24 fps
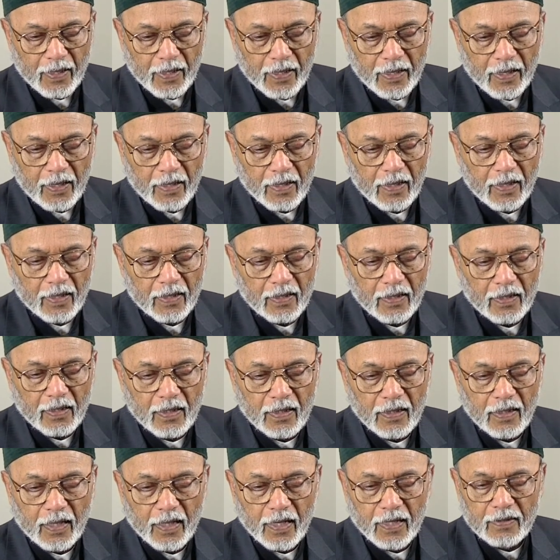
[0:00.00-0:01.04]
A
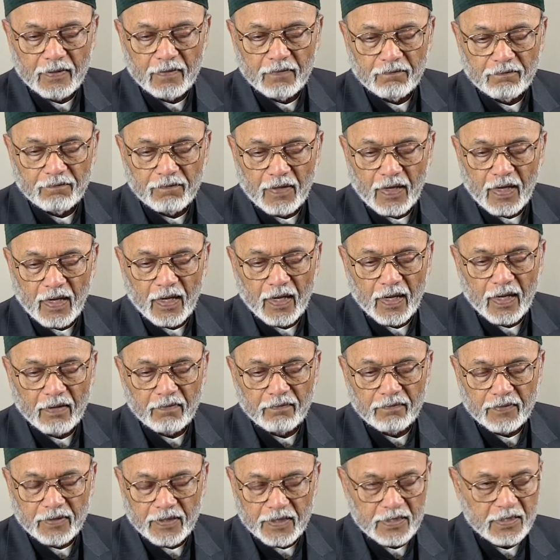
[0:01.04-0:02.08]
Khanqah had
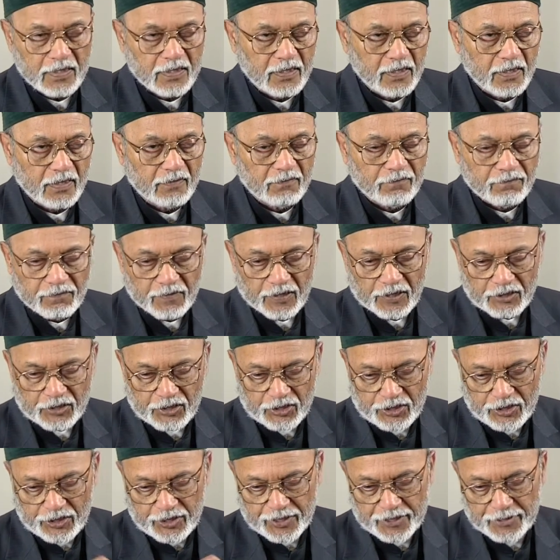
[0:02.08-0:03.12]
5 distinct
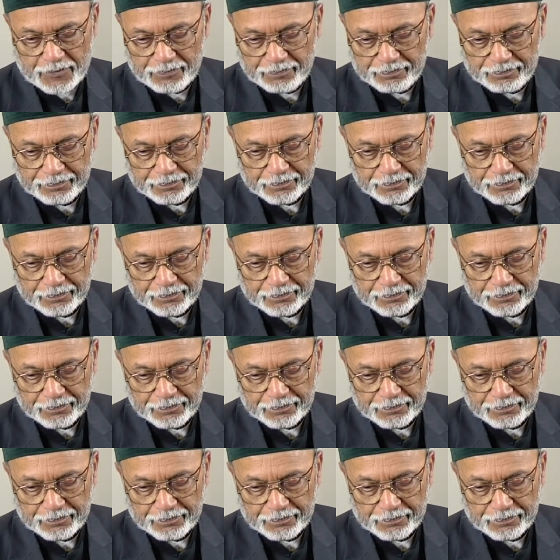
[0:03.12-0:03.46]
functions.